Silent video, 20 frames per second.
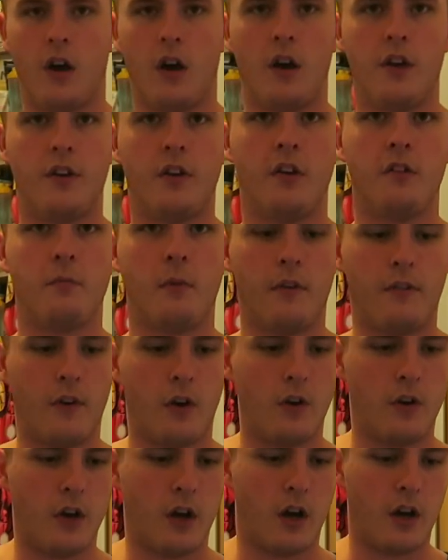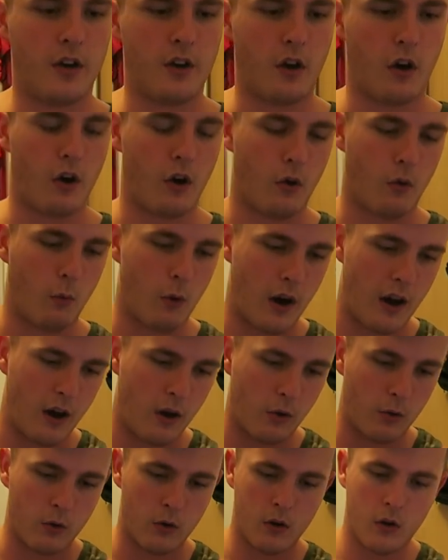died, Oh,
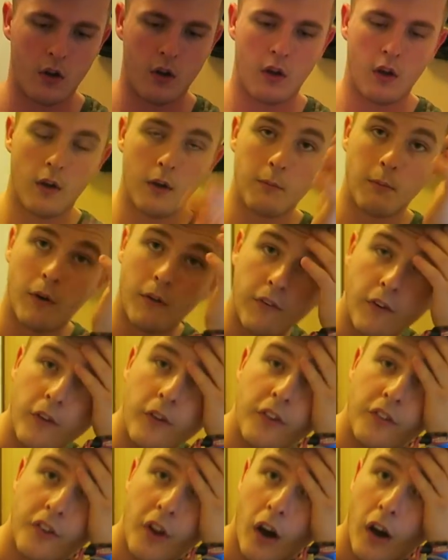wow. My phone is